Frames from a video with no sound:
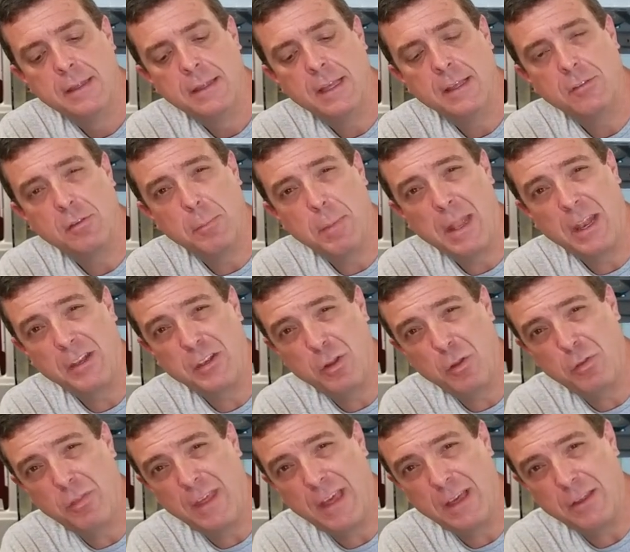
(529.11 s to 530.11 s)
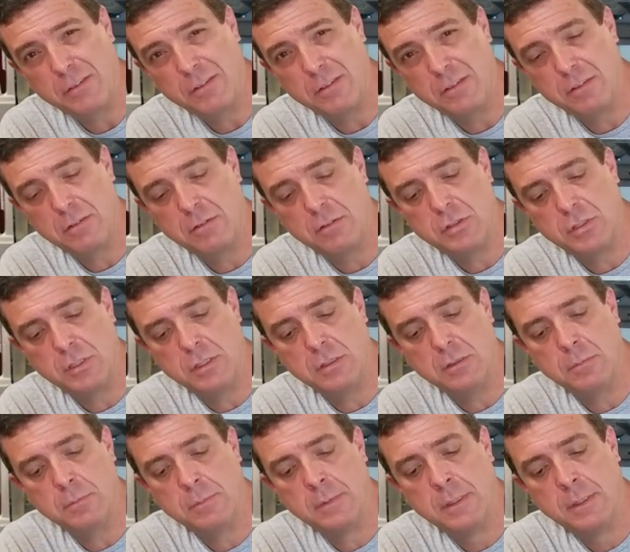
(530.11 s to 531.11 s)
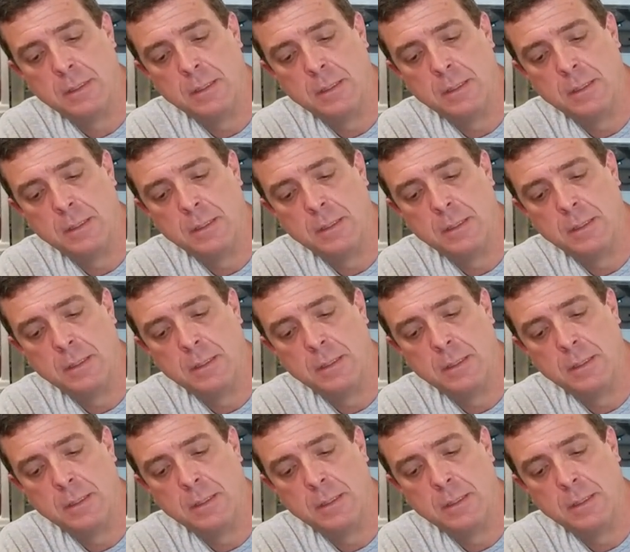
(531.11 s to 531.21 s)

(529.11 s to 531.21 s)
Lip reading: It's about a 2/1 shim,